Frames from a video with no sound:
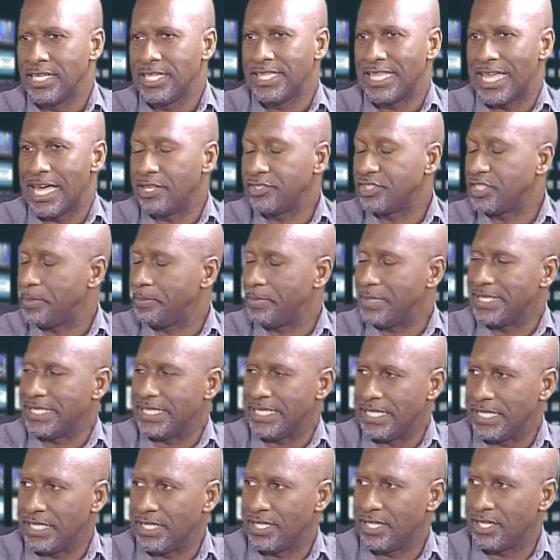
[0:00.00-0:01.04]
the
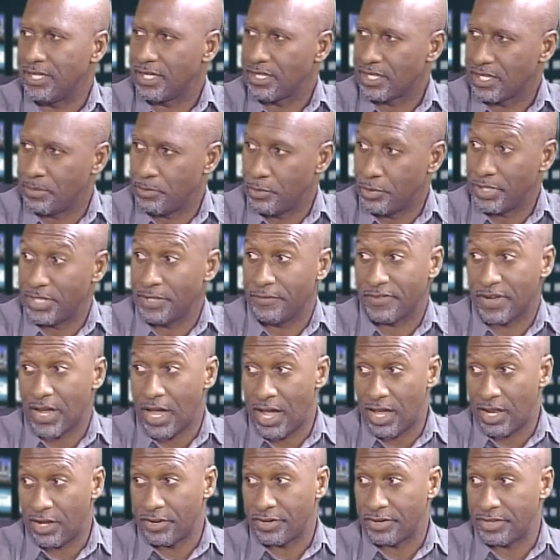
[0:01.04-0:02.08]
LGBT Community of
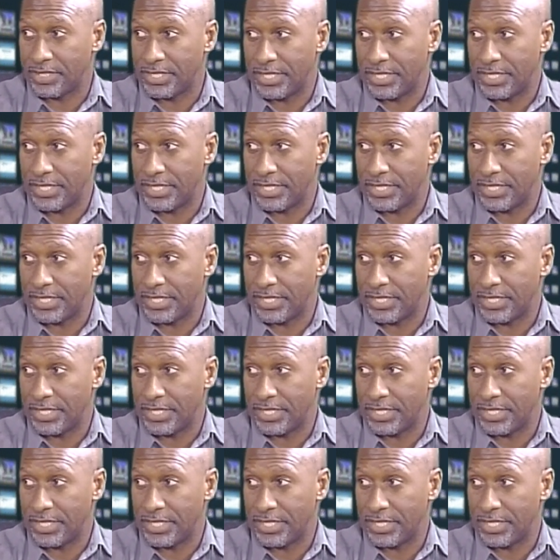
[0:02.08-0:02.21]
Color